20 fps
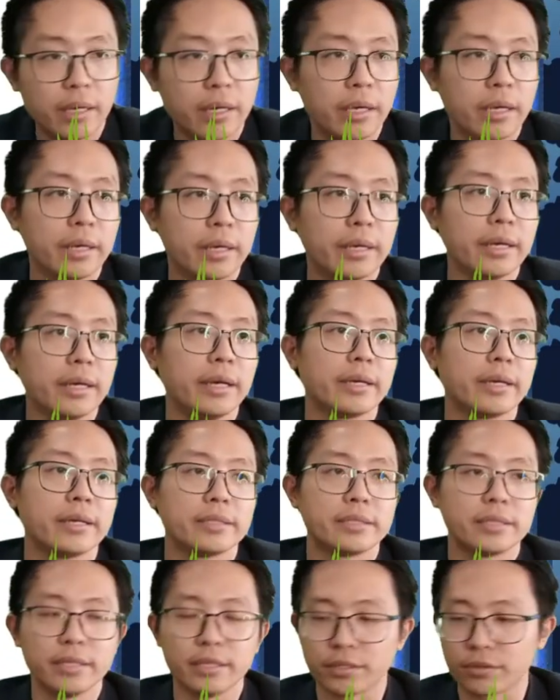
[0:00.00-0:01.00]
I can
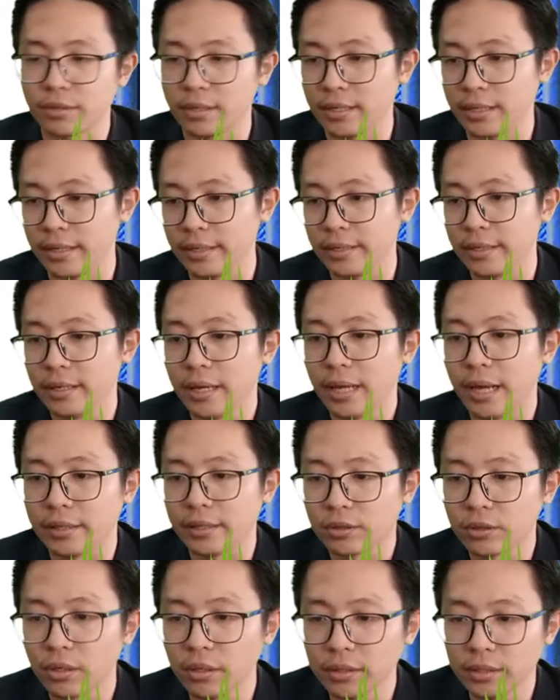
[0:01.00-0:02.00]
see a straight line. I
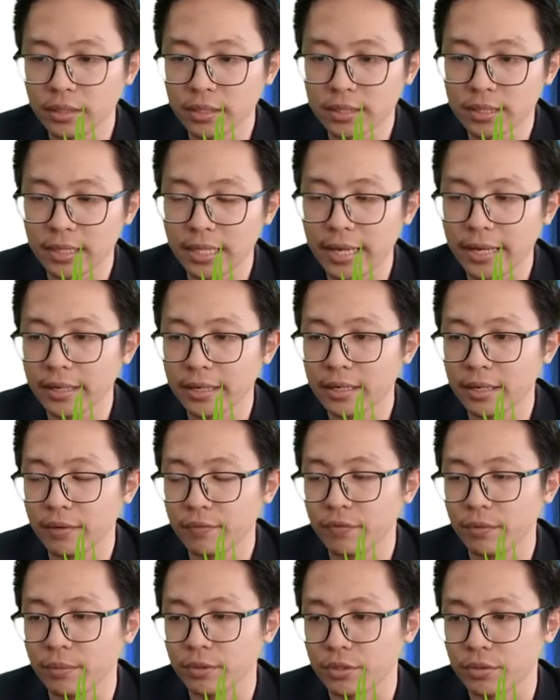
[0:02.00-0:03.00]
thought this light come
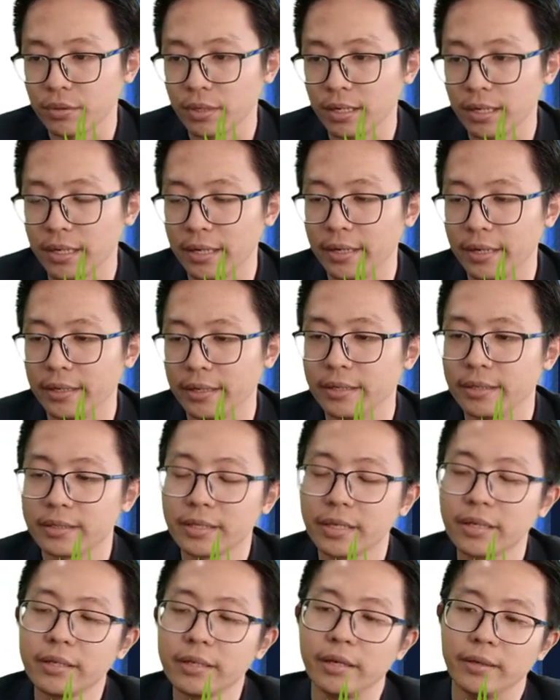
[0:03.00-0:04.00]
from a straight line.
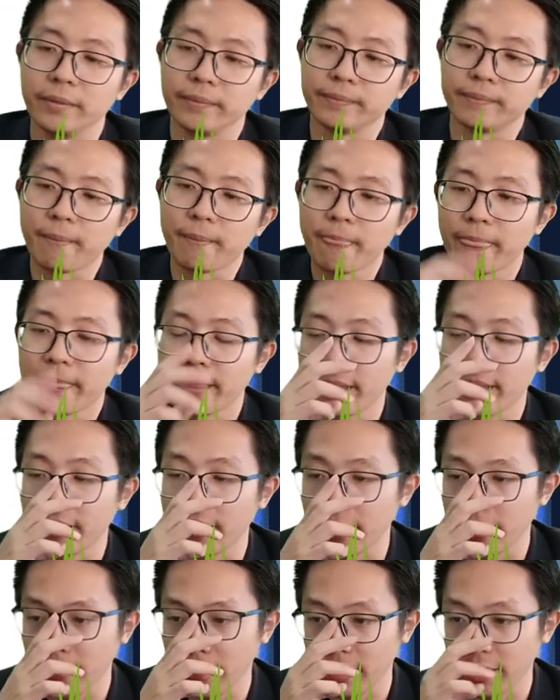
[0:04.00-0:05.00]
Understand or
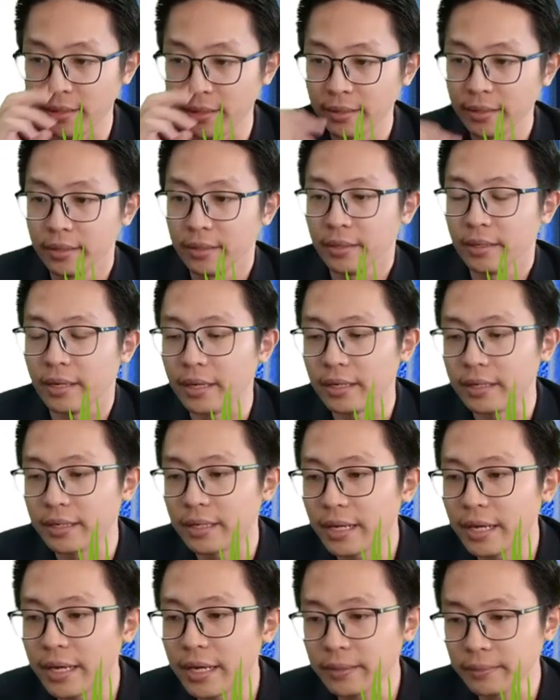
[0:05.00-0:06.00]
not? And
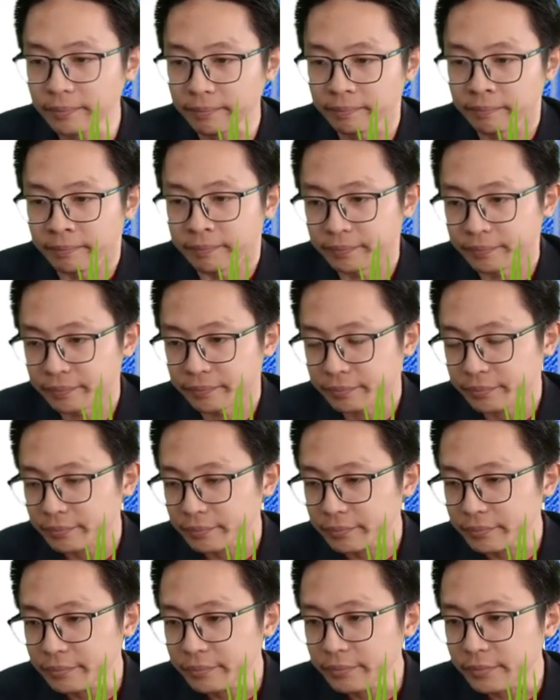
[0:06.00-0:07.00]
then
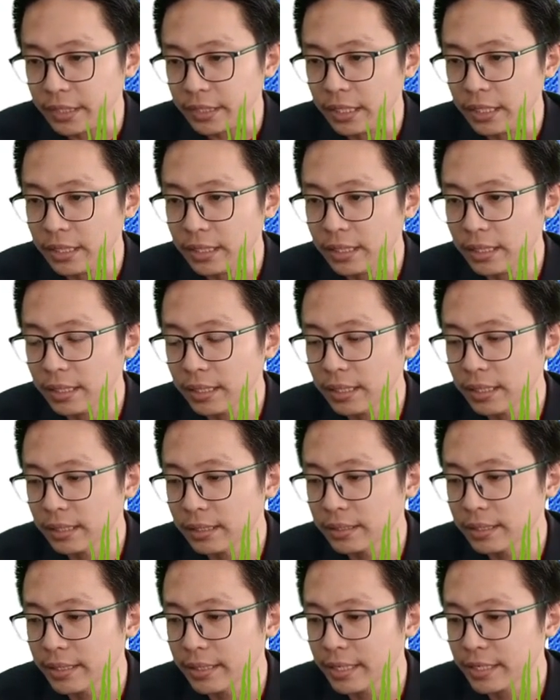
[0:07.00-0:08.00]

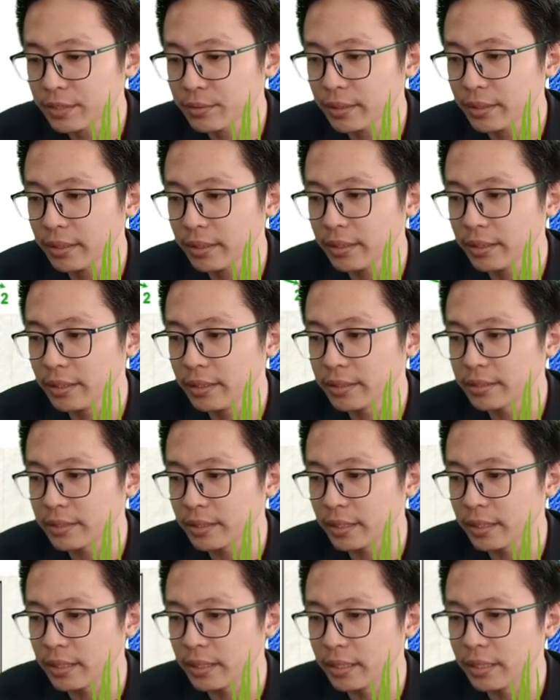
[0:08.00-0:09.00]
the next one is
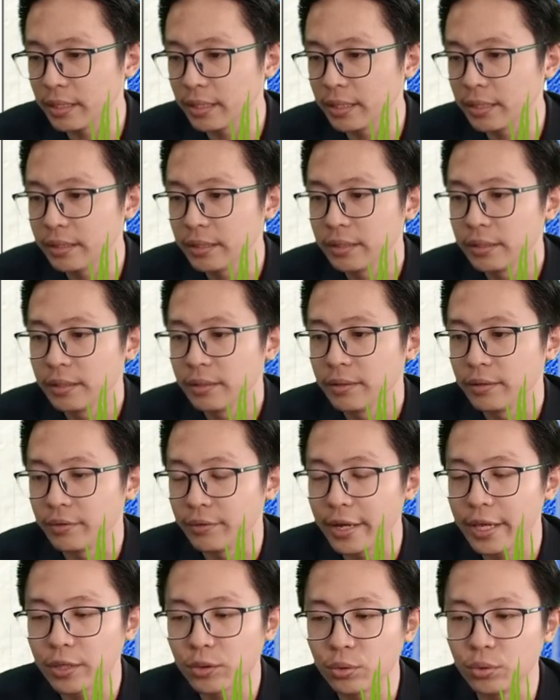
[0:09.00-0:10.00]

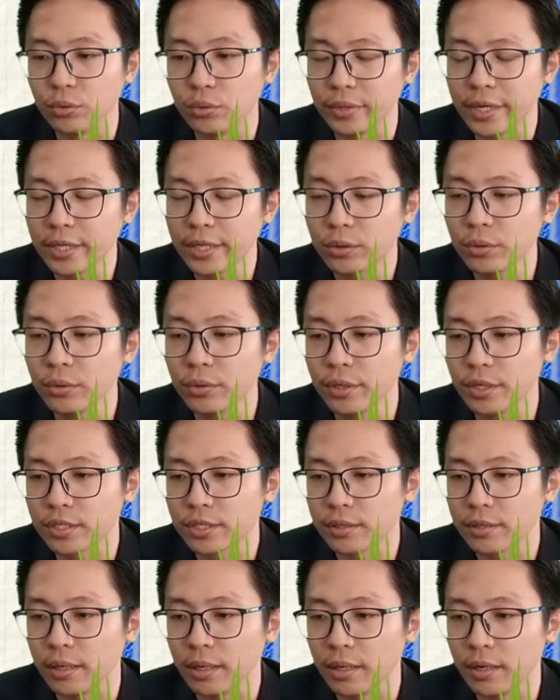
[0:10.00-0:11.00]
ray 2. Ray 2 is
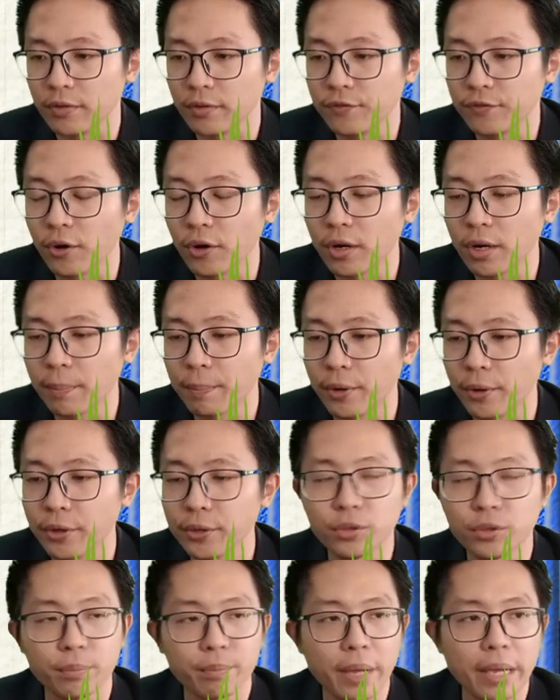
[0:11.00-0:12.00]
focal
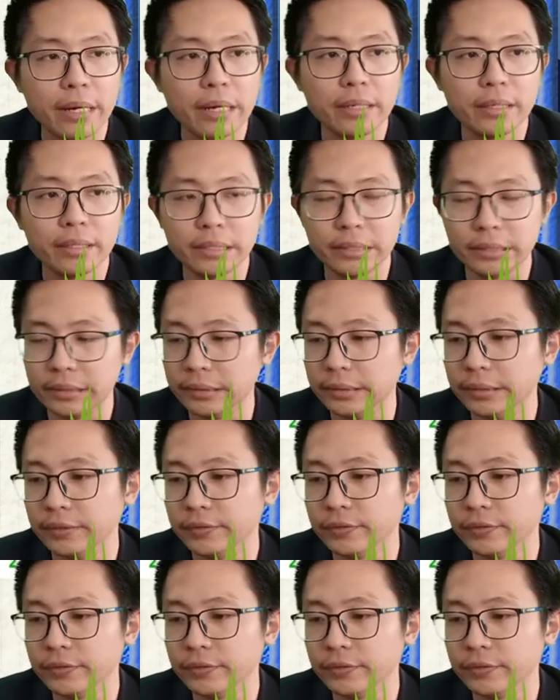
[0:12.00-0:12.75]
point to parallel.